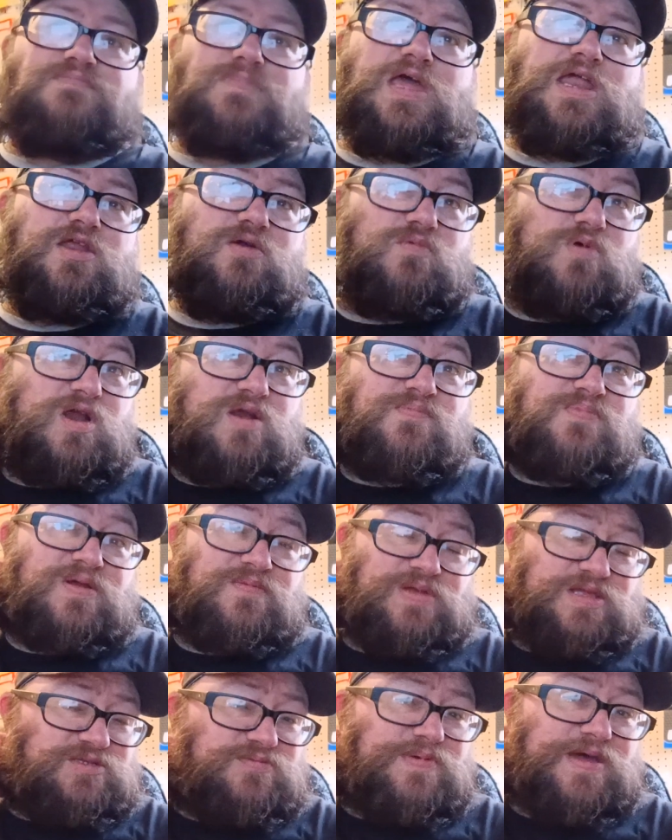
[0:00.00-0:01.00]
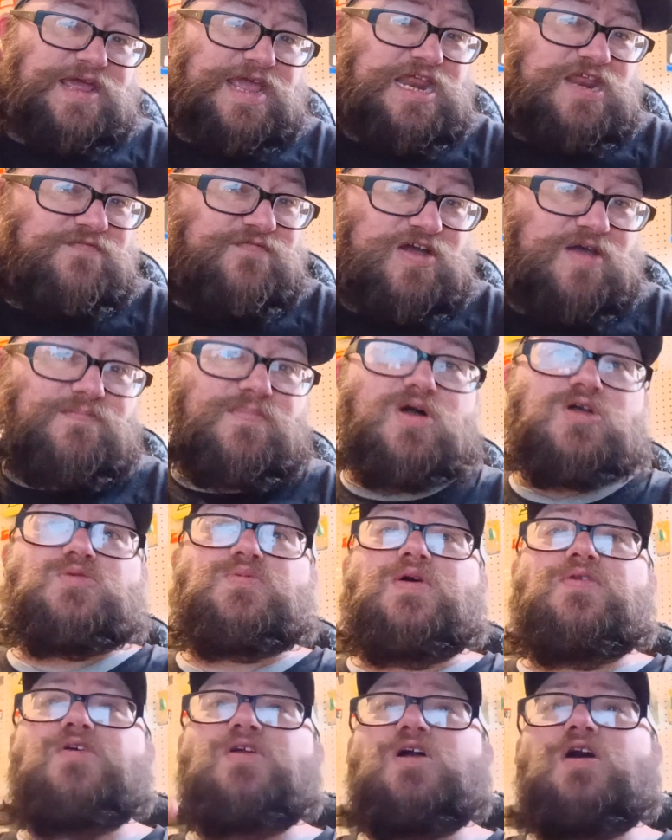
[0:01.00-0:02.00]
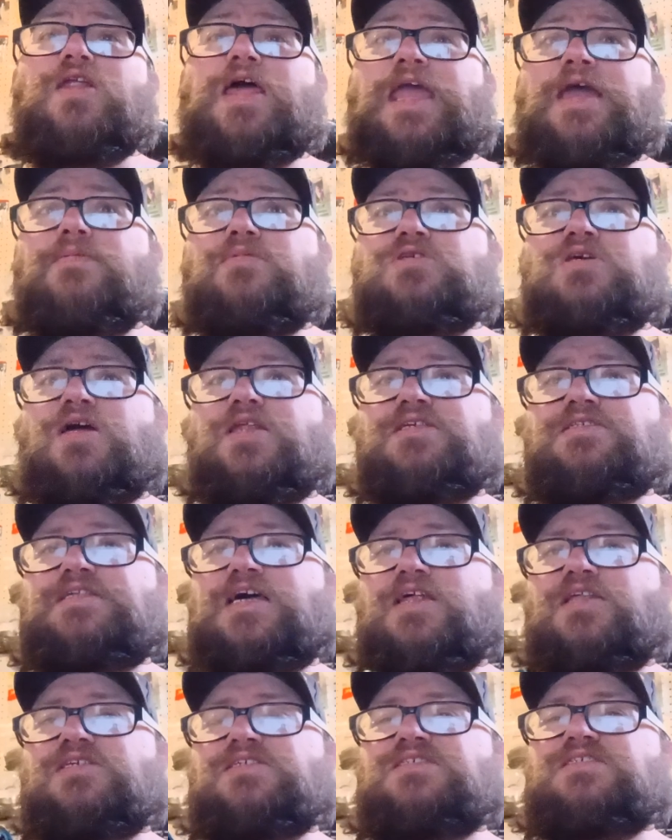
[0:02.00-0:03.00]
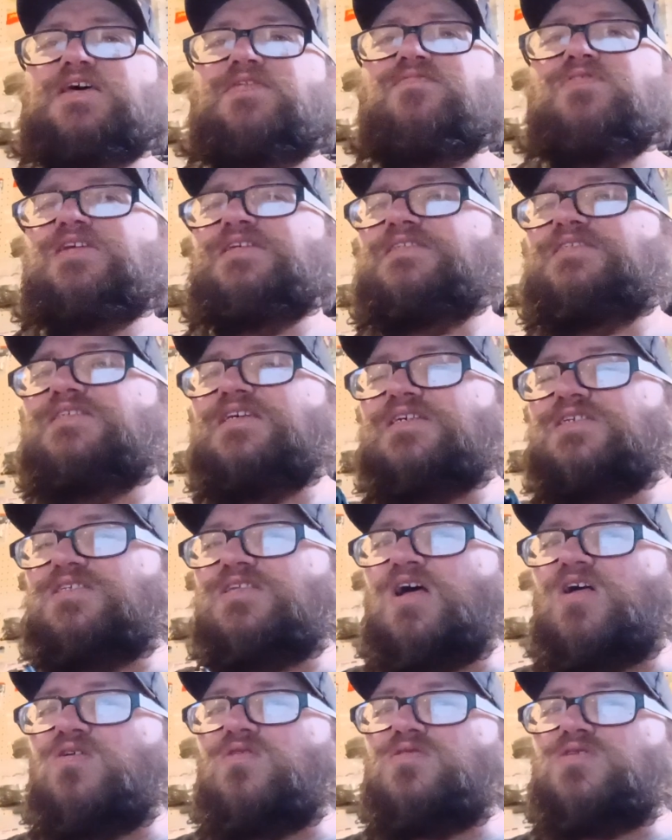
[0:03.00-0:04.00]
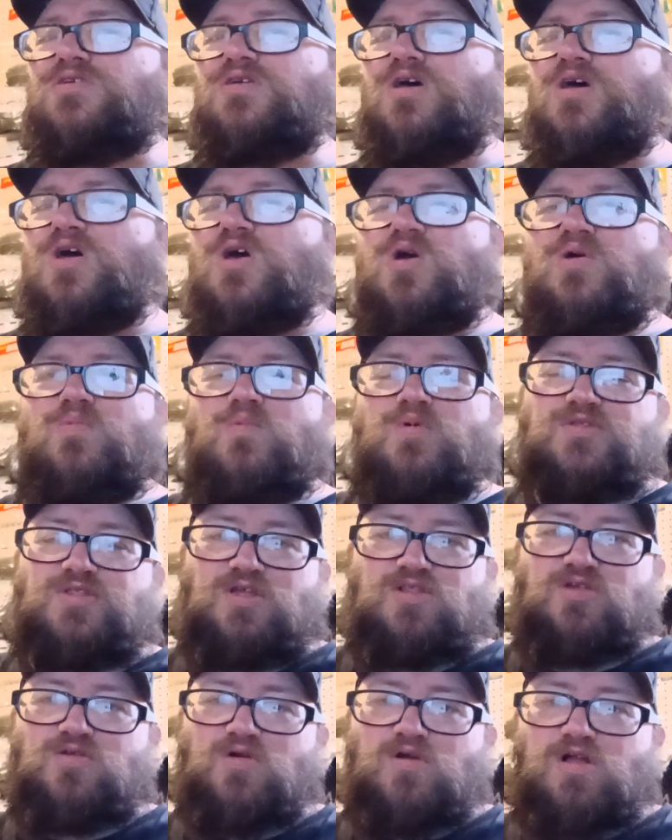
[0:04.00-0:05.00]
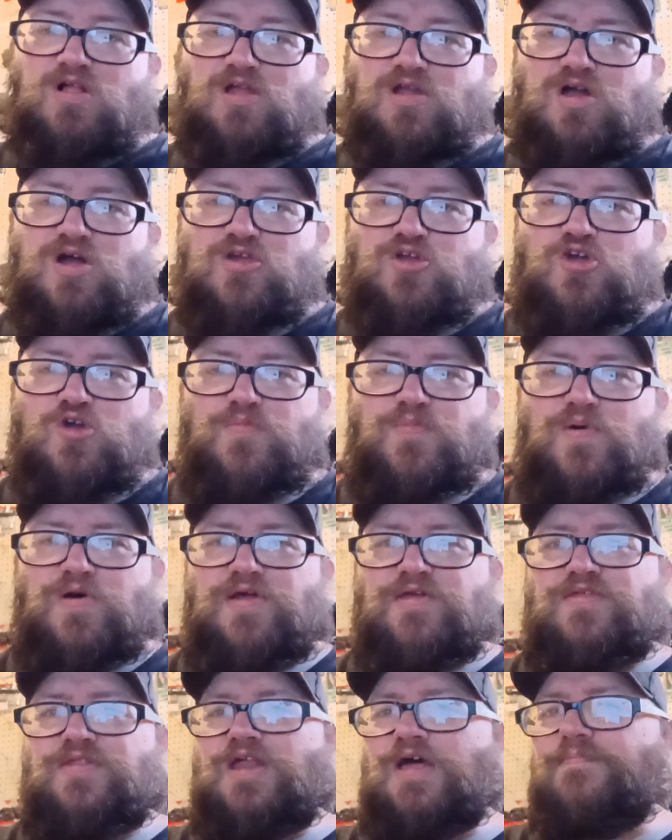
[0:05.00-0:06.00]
anywhere. It's about $85, but I think on Amazon it's down to $76 with the little click on coupon.